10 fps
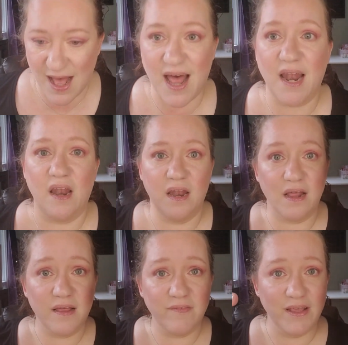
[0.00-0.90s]
I
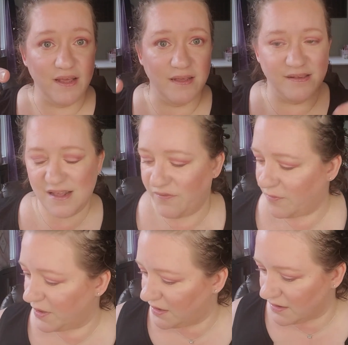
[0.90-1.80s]
love it. Isn't that
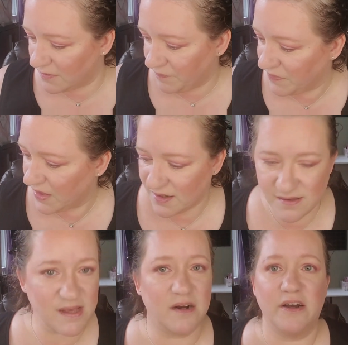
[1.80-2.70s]
from like a
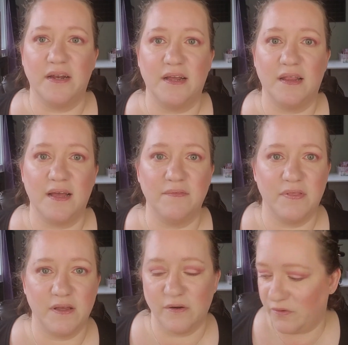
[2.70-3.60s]
Saturday Night Live
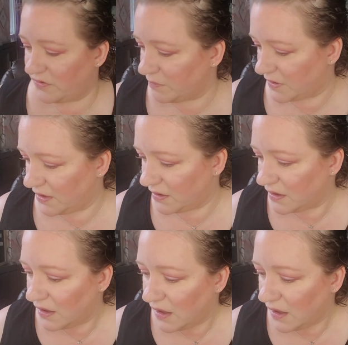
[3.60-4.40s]
thing or something?